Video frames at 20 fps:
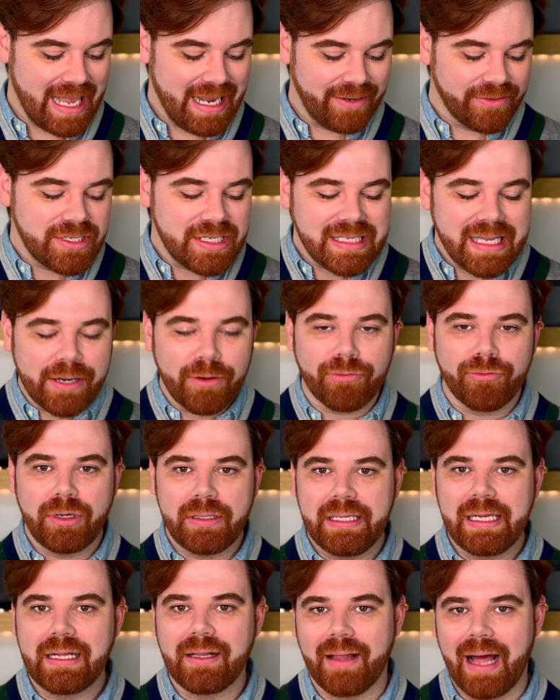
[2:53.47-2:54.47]
and it was just like a
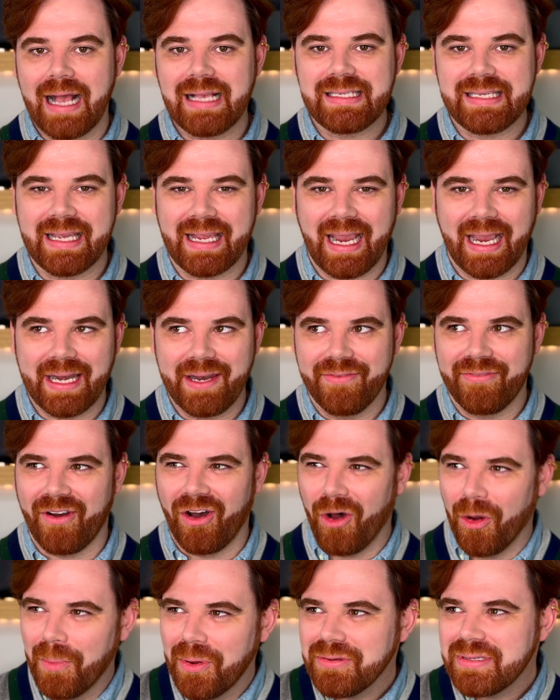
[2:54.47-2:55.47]
really classic kind of
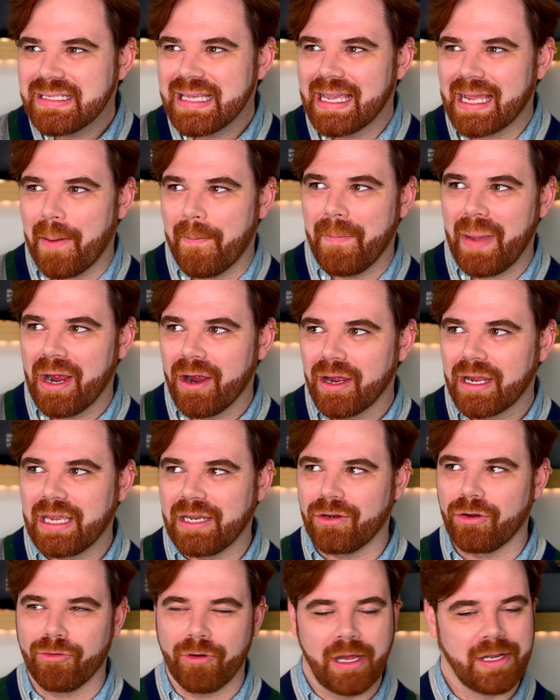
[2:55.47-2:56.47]
almost like
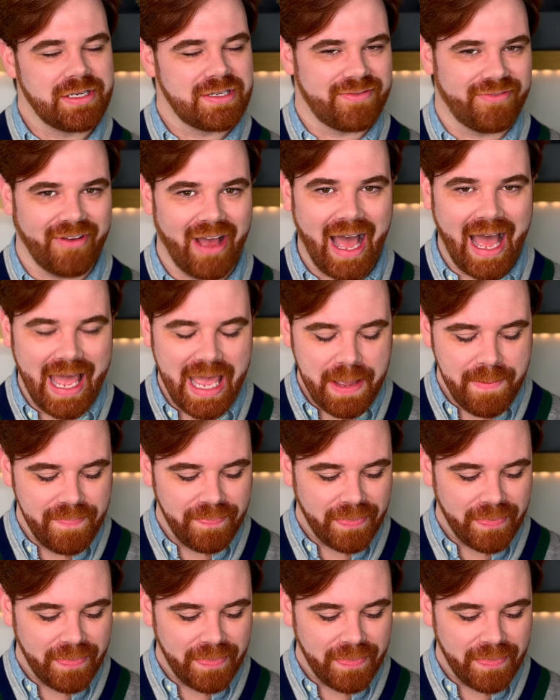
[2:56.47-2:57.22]
American grunge vibe.